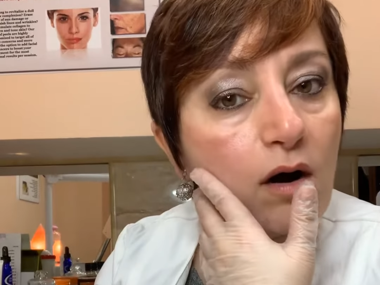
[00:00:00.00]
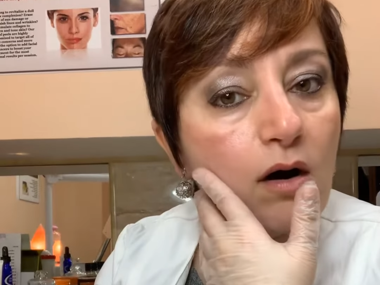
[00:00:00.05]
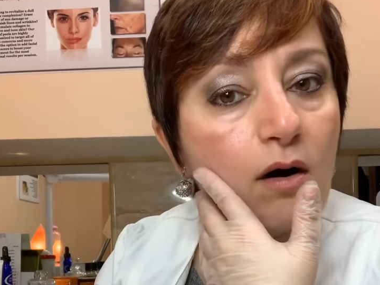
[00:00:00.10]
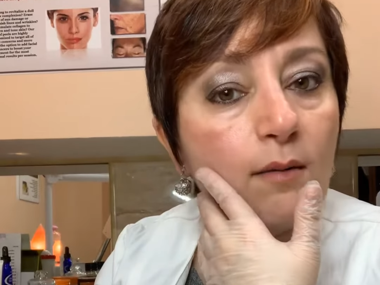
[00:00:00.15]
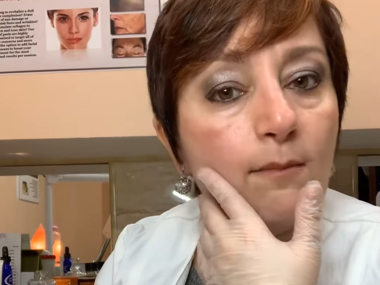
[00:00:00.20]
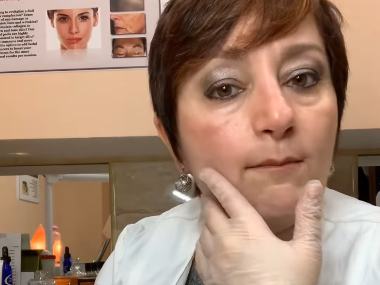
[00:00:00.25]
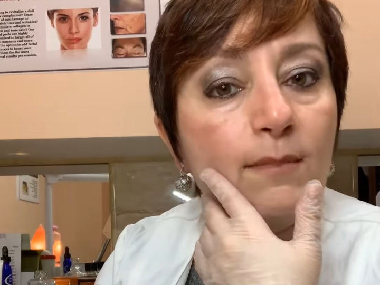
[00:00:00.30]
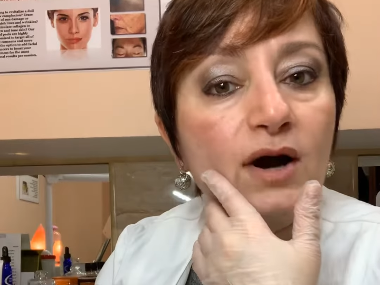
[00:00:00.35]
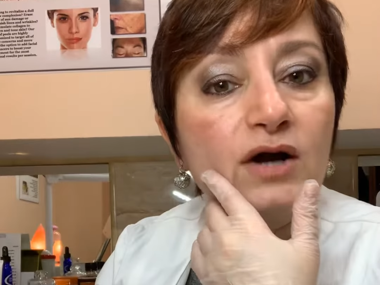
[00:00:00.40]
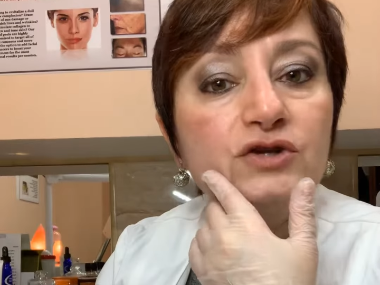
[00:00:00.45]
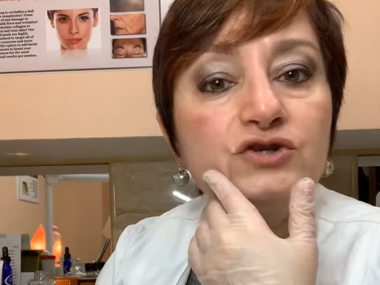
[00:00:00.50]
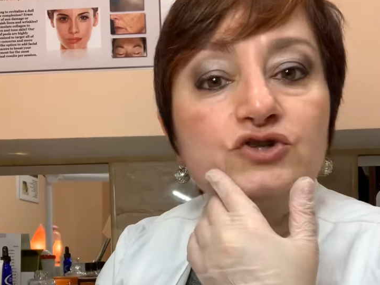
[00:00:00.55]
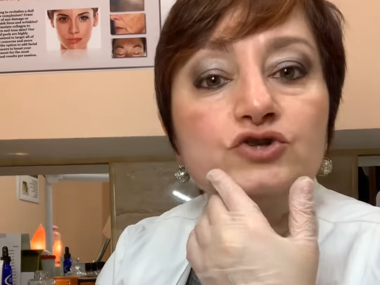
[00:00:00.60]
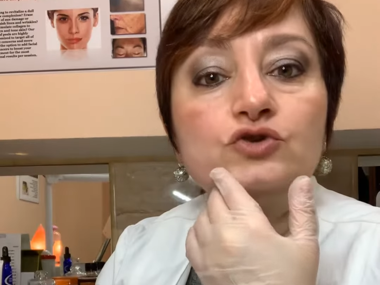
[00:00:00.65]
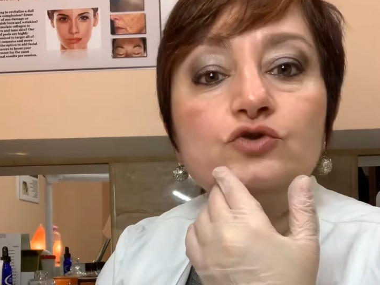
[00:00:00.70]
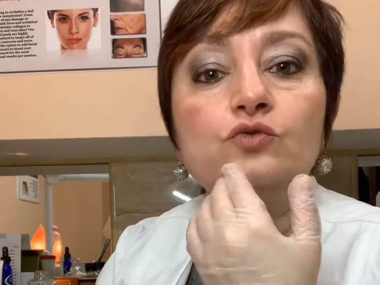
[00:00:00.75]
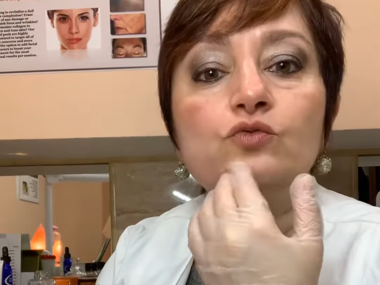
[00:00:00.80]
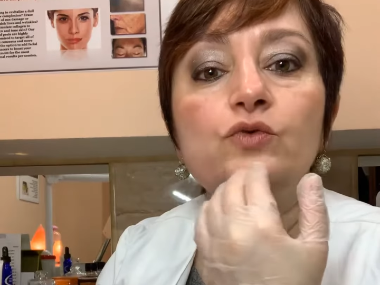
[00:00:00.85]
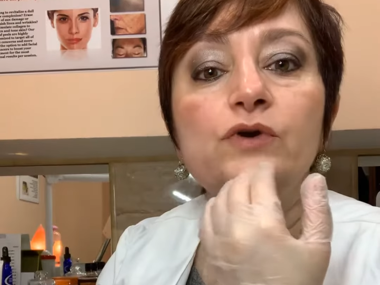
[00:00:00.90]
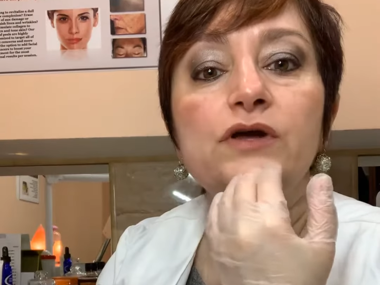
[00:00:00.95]
much
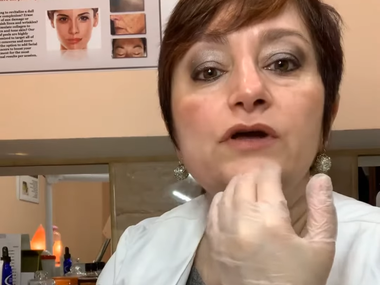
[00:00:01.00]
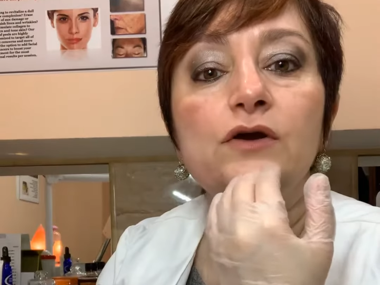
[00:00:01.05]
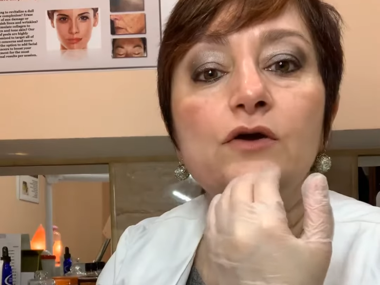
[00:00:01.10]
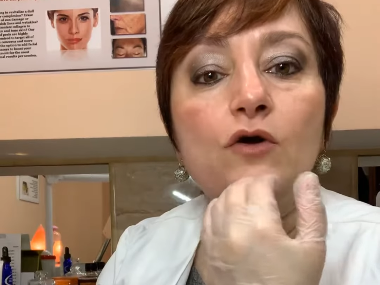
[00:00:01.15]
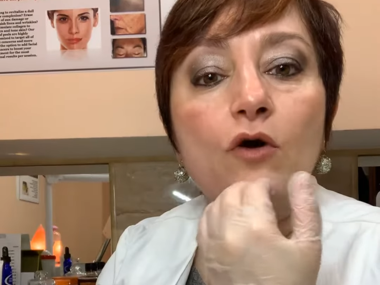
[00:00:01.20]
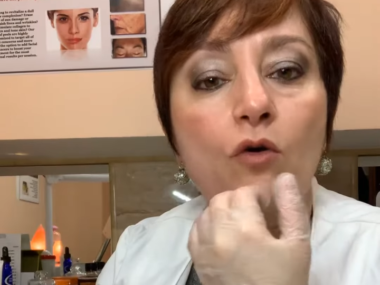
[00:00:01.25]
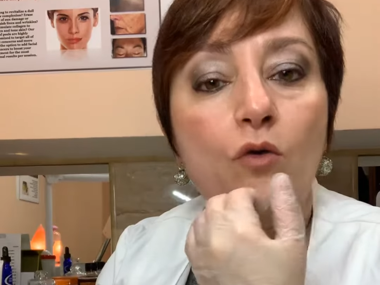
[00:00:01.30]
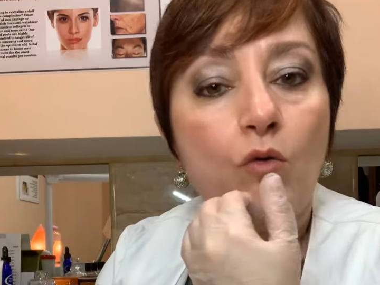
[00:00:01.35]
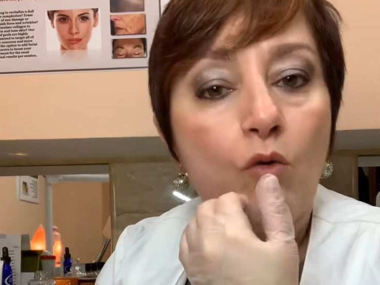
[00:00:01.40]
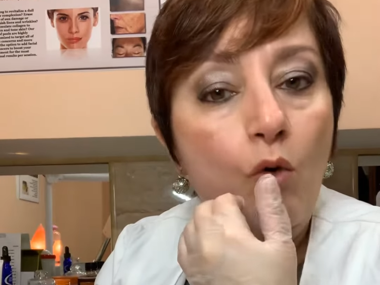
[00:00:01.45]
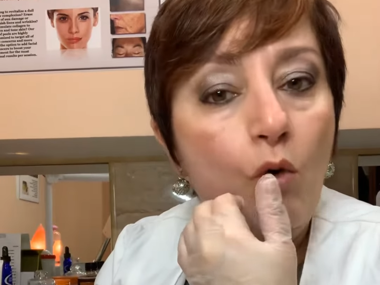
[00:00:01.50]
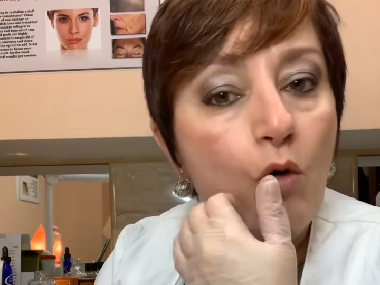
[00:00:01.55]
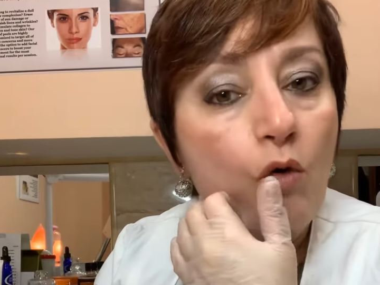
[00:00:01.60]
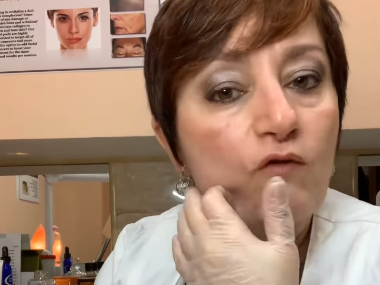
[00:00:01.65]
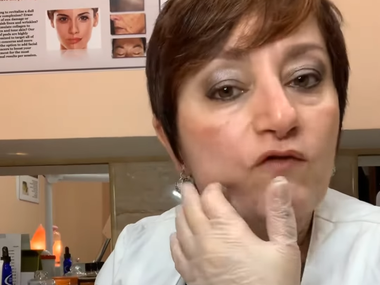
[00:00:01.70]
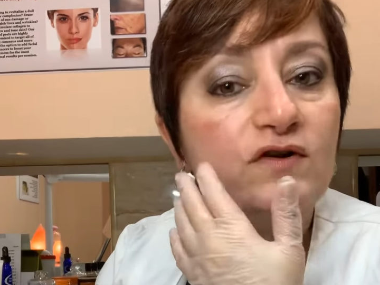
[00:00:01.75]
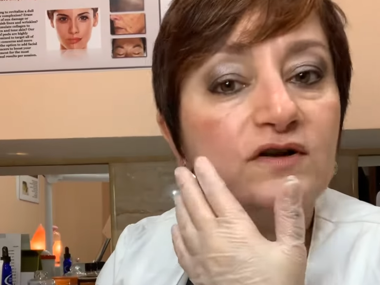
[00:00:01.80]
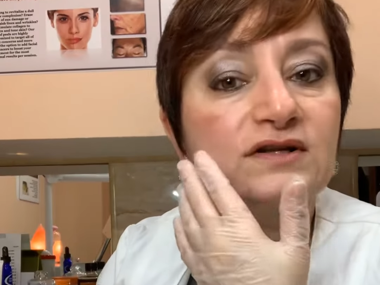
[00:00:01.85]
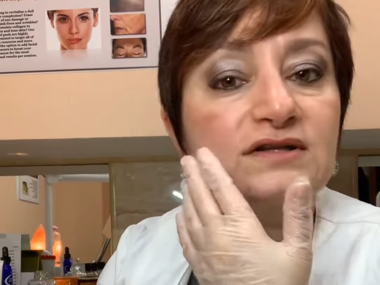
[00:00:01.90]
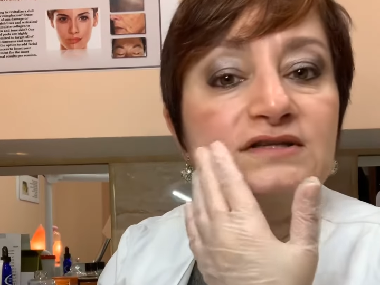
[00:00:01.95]
do we go
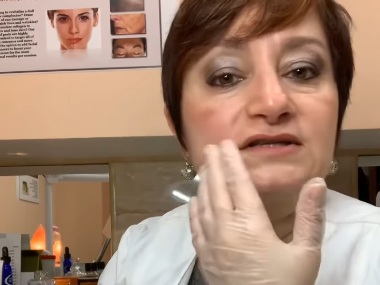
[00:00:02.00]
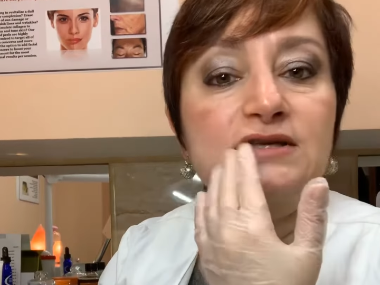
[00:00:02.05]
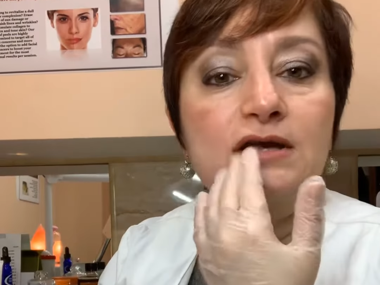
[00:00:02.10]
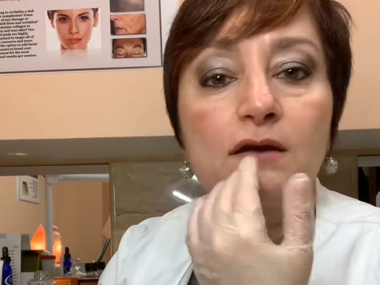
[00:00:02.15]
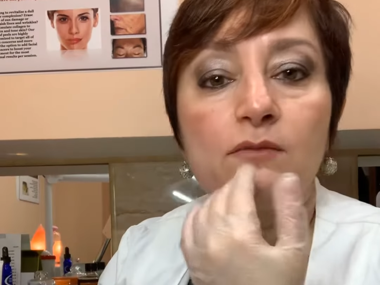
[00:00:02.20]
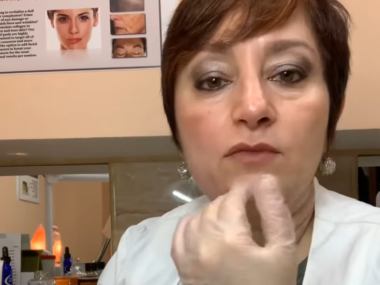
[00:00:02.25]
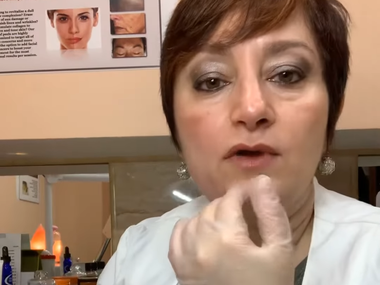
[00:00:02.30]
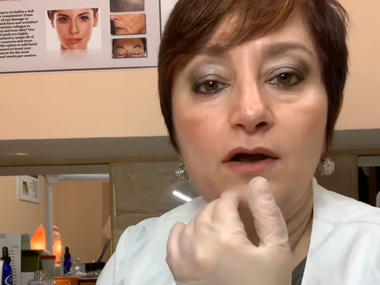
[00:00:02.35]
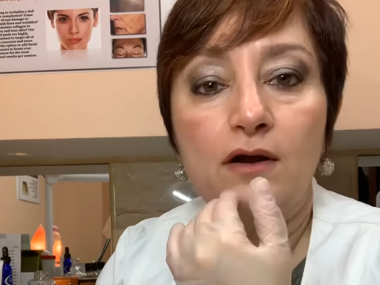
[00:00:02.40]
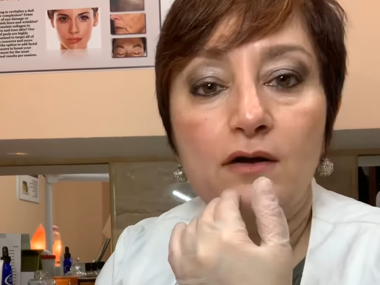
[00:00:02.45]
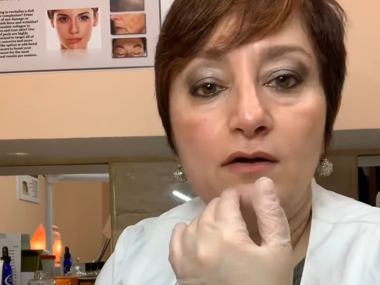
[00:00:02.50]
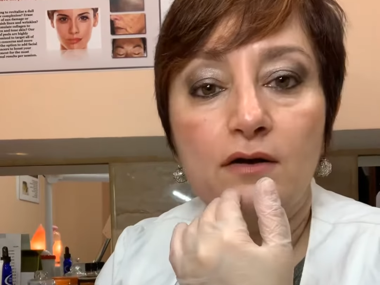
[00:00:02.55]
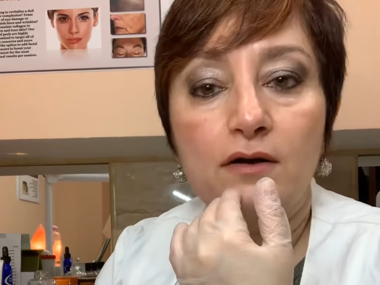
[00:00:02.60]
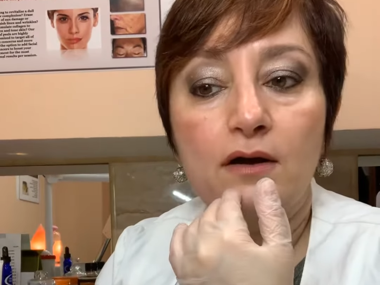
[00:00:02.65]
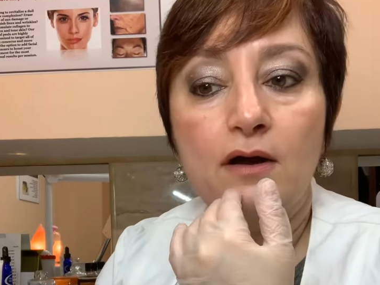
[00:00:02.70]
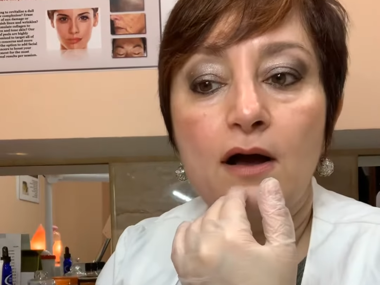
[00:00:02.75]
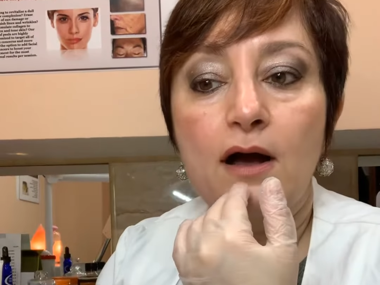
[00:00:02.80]
over the same area?